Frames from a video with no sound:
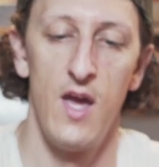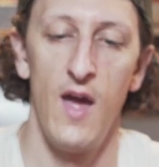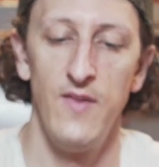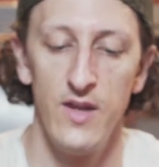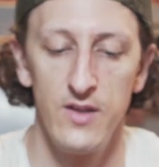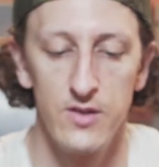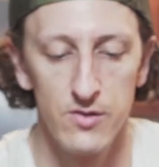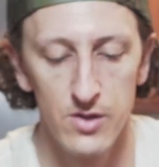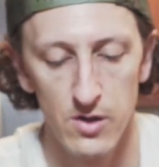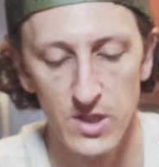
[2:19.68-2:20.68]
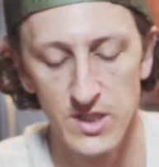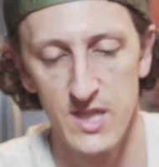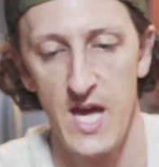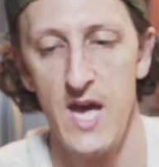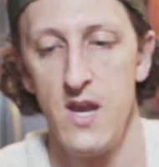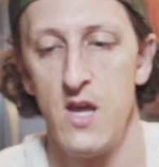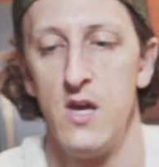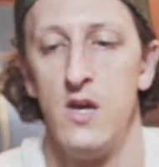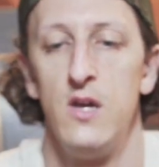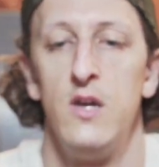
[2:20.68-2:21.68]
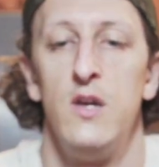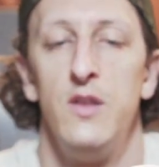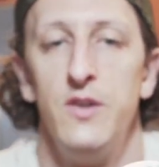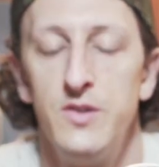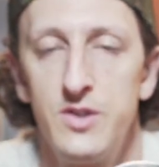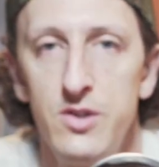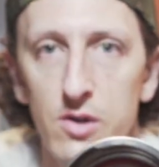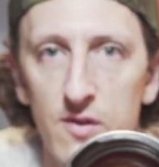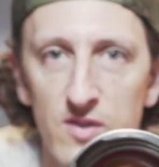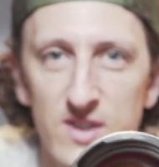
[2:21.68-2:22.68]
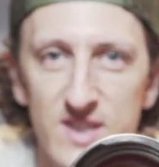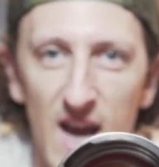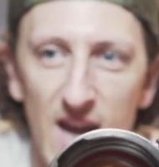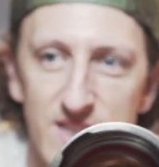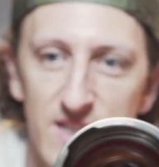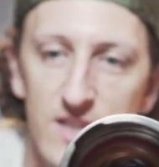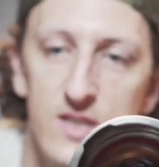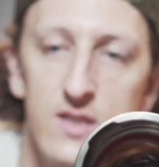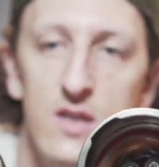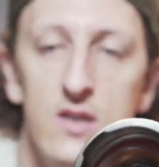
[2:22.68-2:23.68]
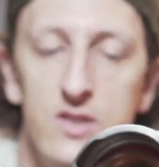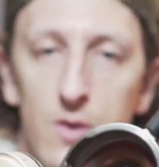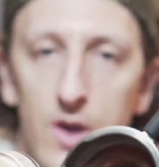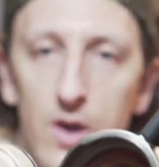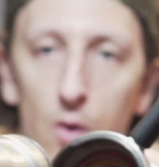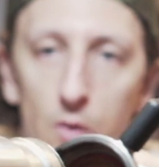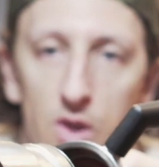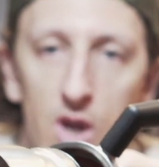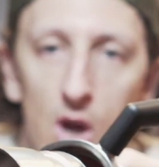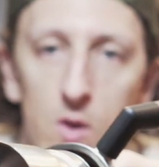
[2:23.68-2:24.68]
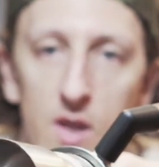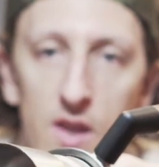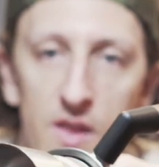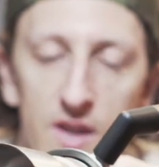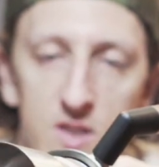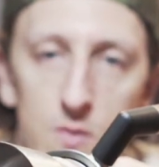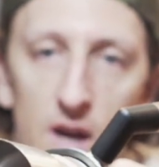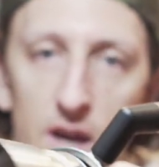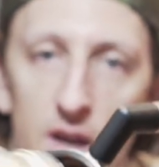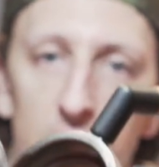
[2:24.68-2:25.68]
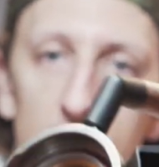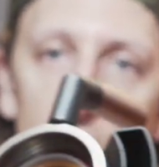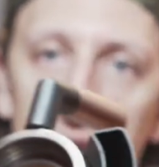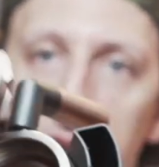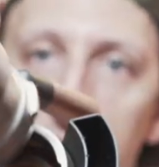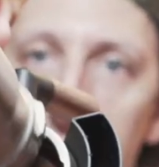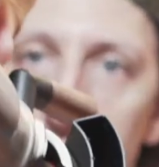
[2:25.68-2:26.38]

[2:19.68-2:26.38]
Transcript: and then you'll notice that there's two different sizes. So it can only go in this way. It can't